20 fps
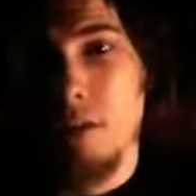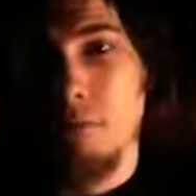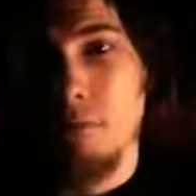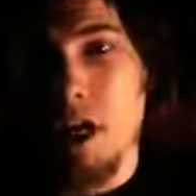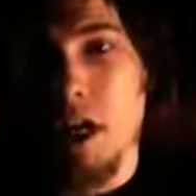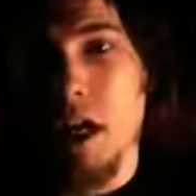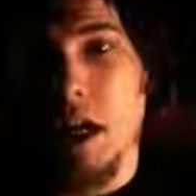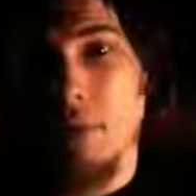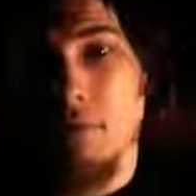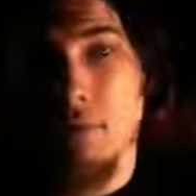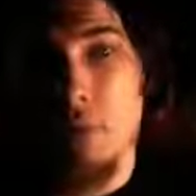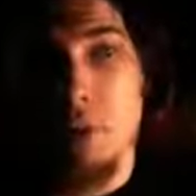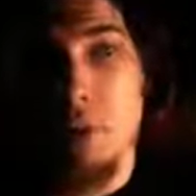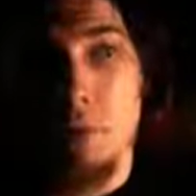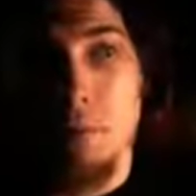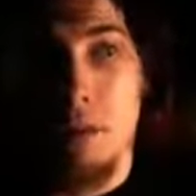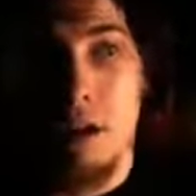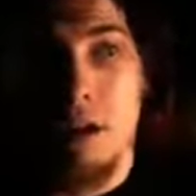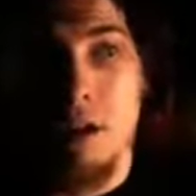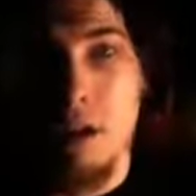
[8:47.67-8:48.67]
it may have, you know,
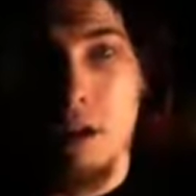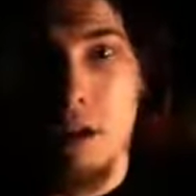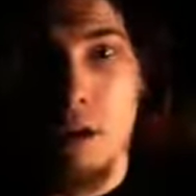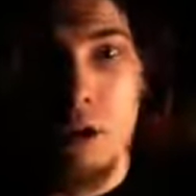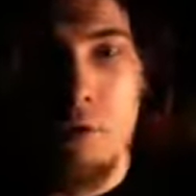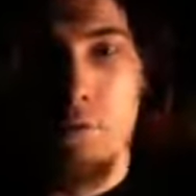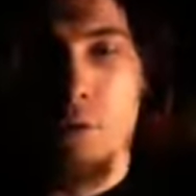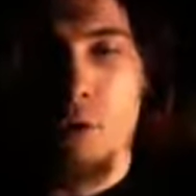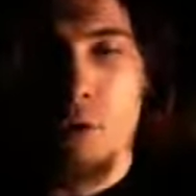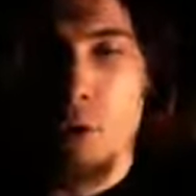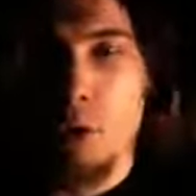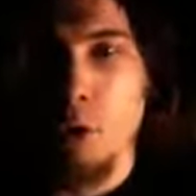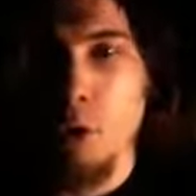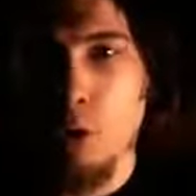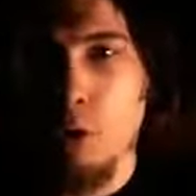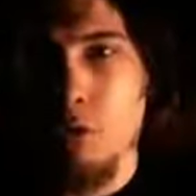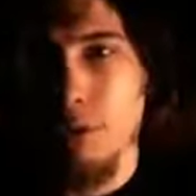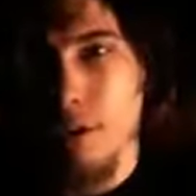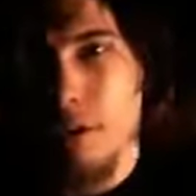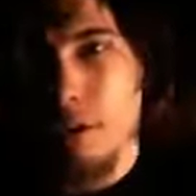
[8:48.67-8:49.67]
been
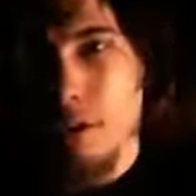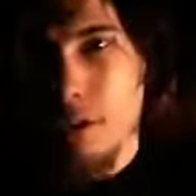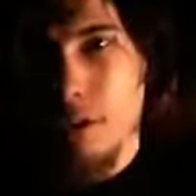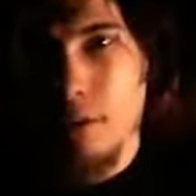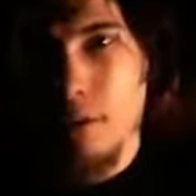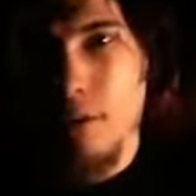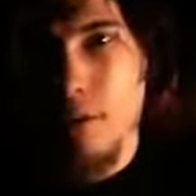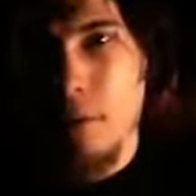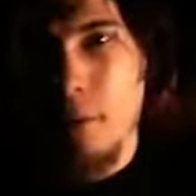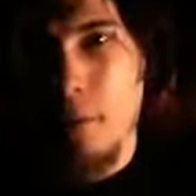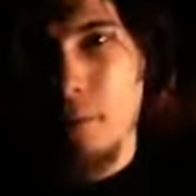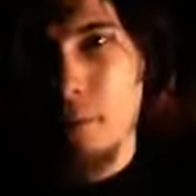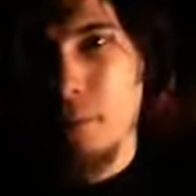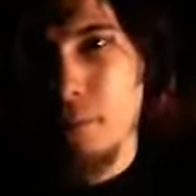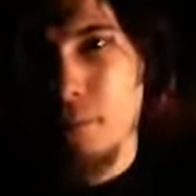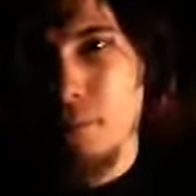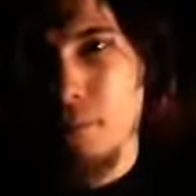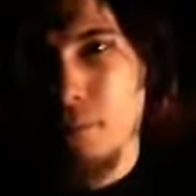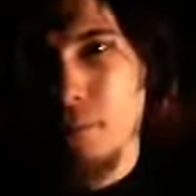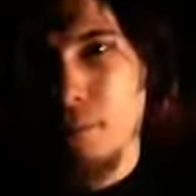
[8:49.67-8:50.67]
disproven.
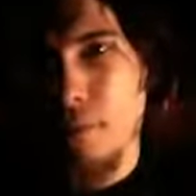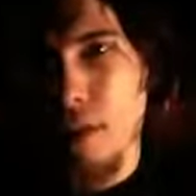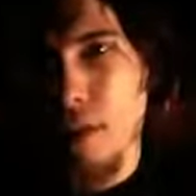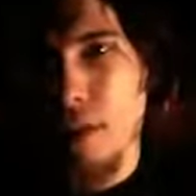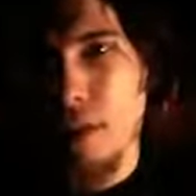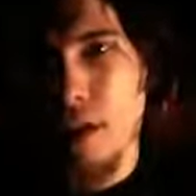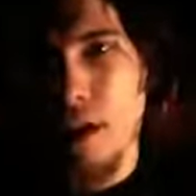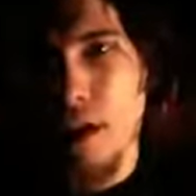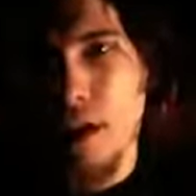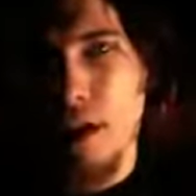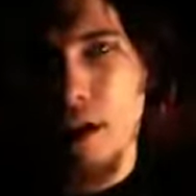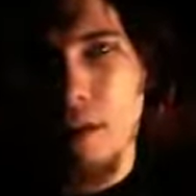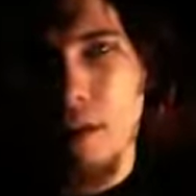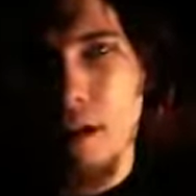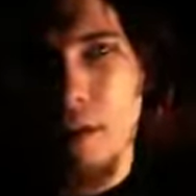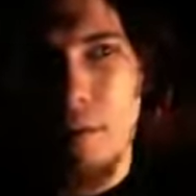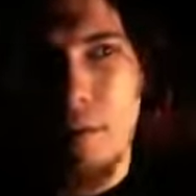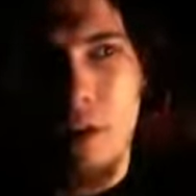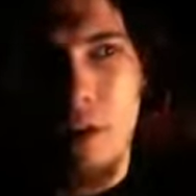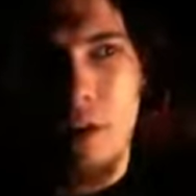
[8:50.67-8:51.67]
Okay,
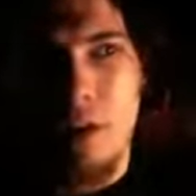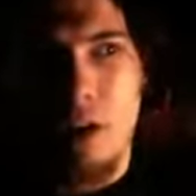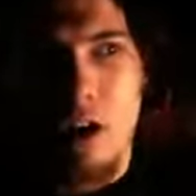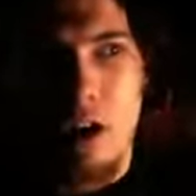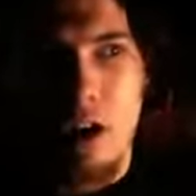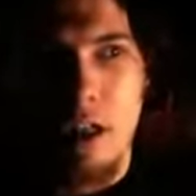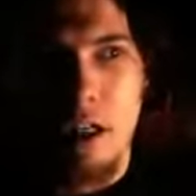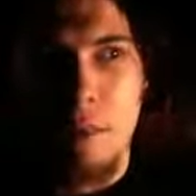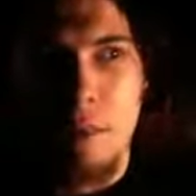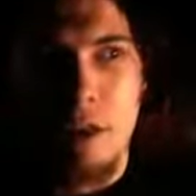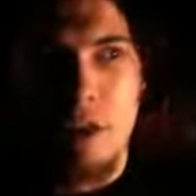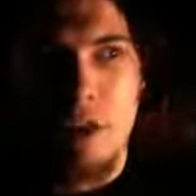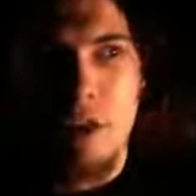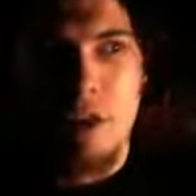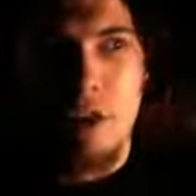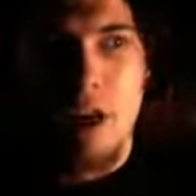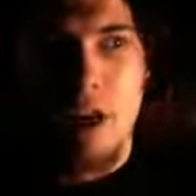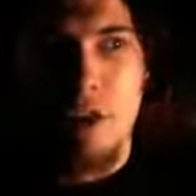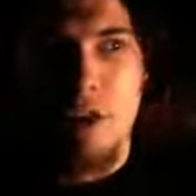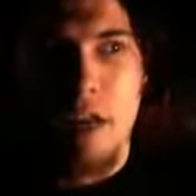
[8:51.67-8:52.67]
I mean, your argument is
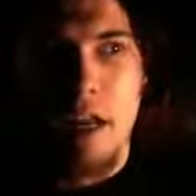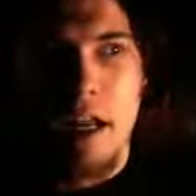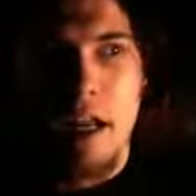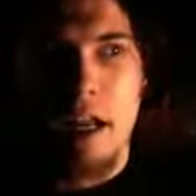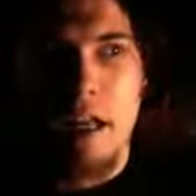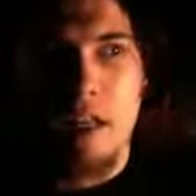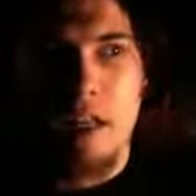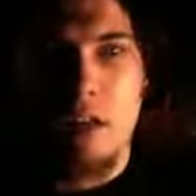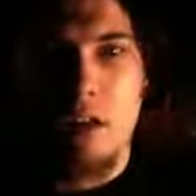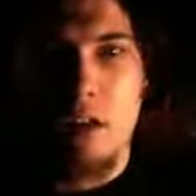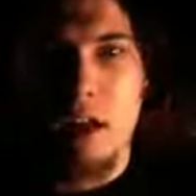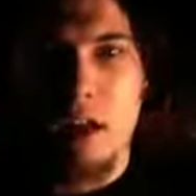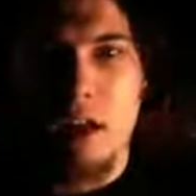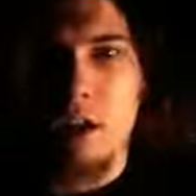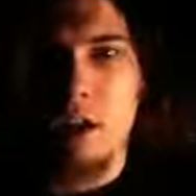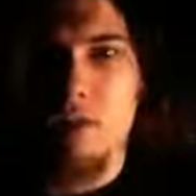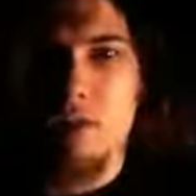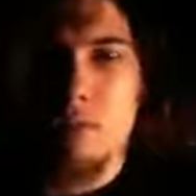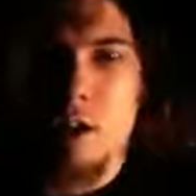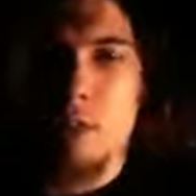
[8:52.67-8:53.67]
already in a lot
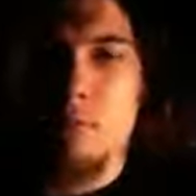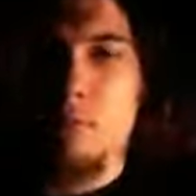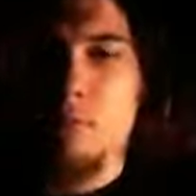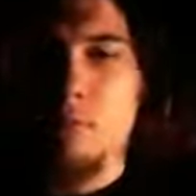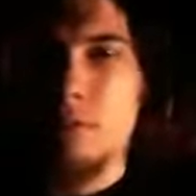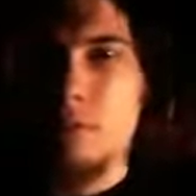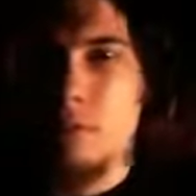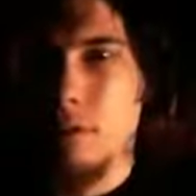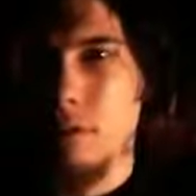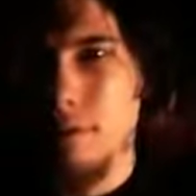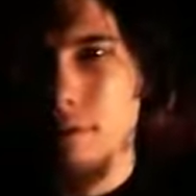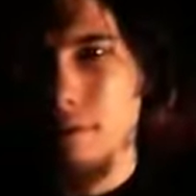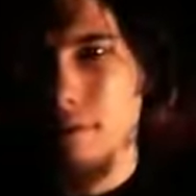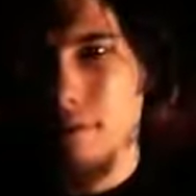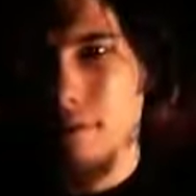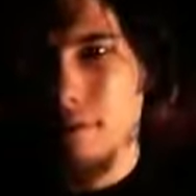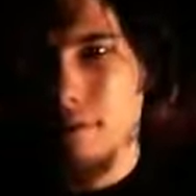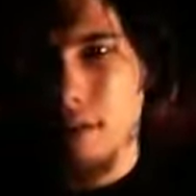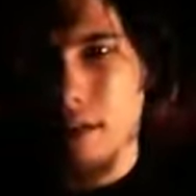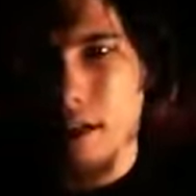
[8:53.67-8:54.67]
of trouble.
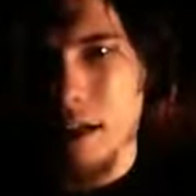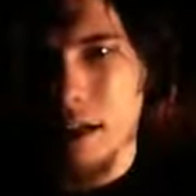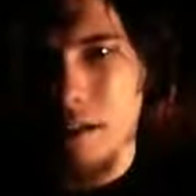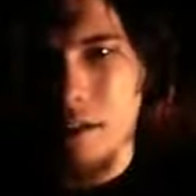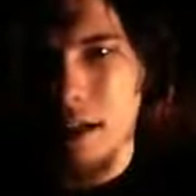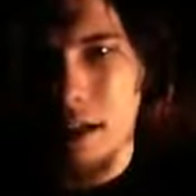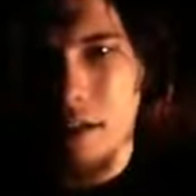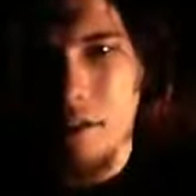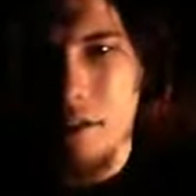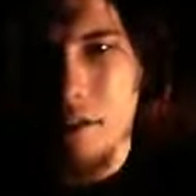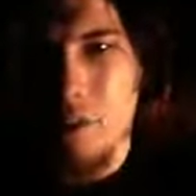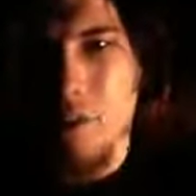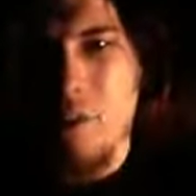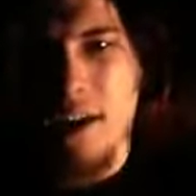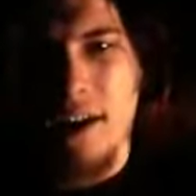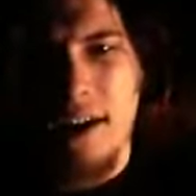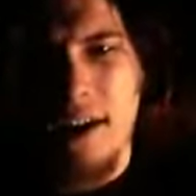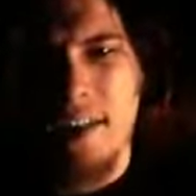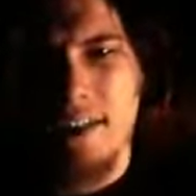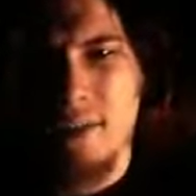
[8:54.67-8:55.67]
Like I said, I don't know
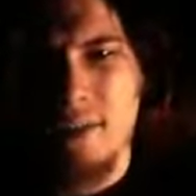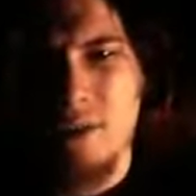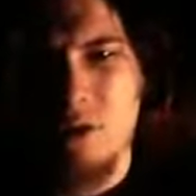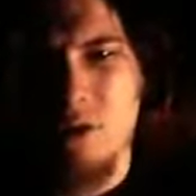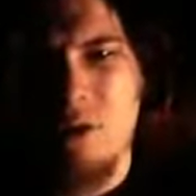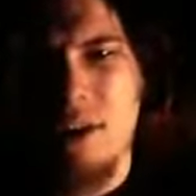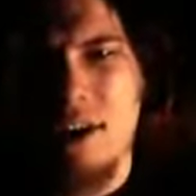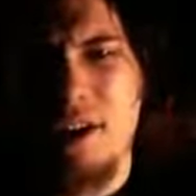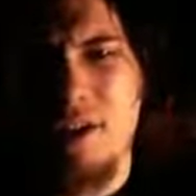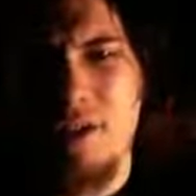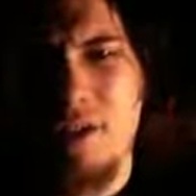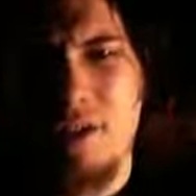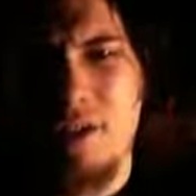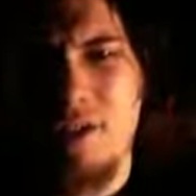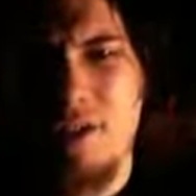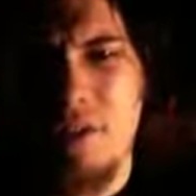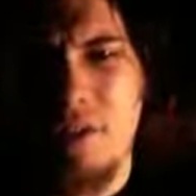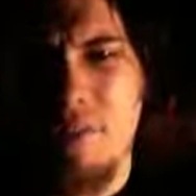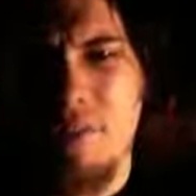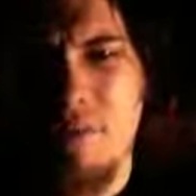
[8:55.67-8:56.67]
why.
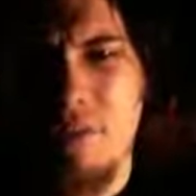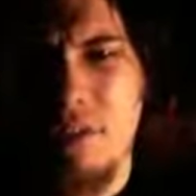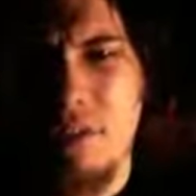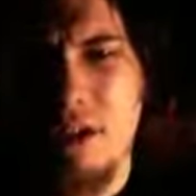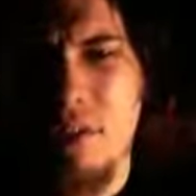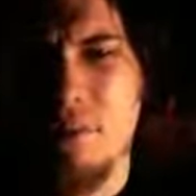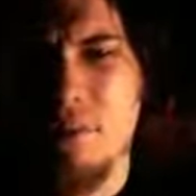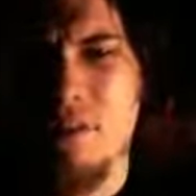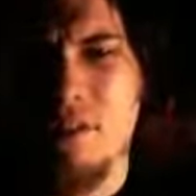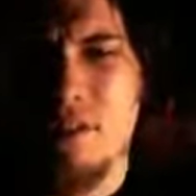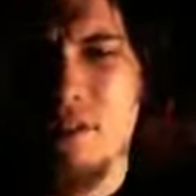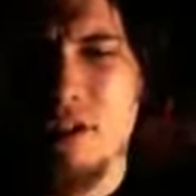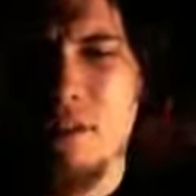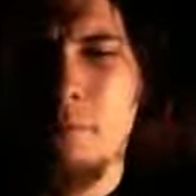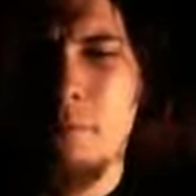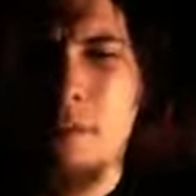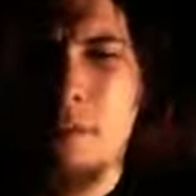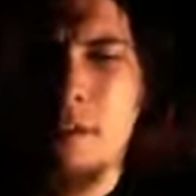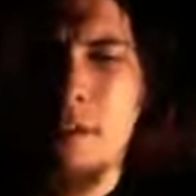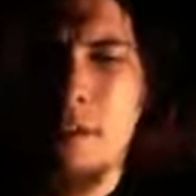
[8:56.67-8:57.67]
200-some thumbs
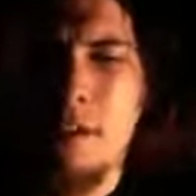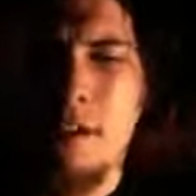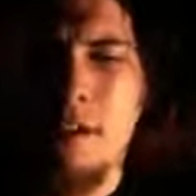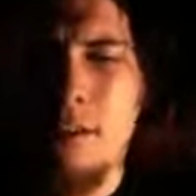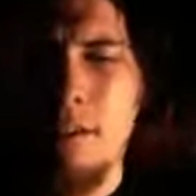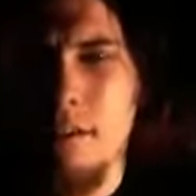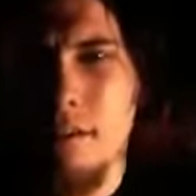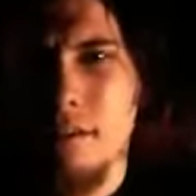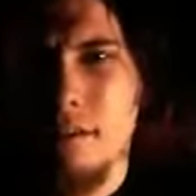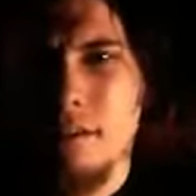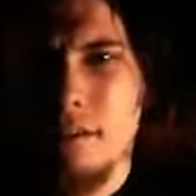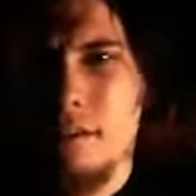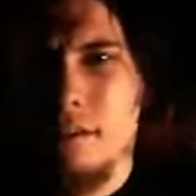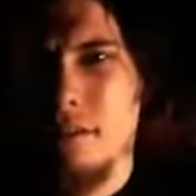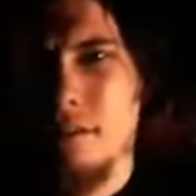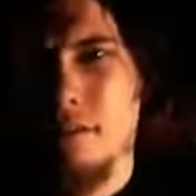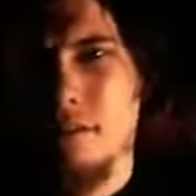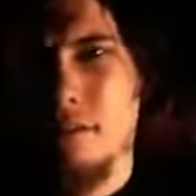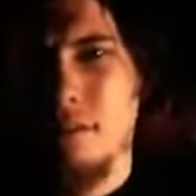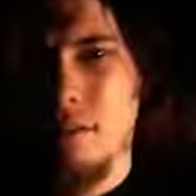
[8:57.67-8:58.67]
up, really?
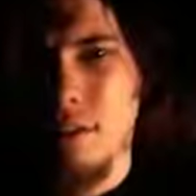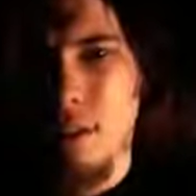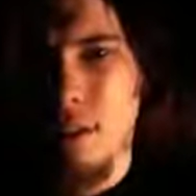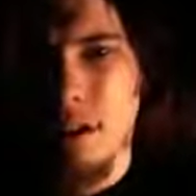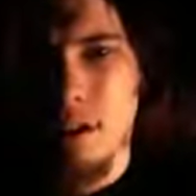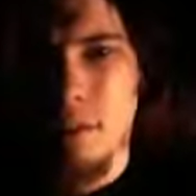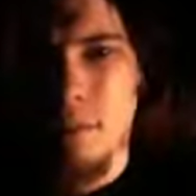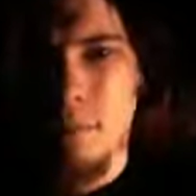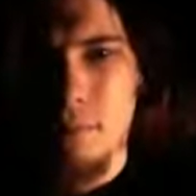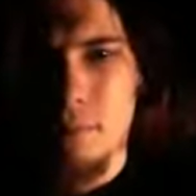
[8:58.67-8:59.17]
Like,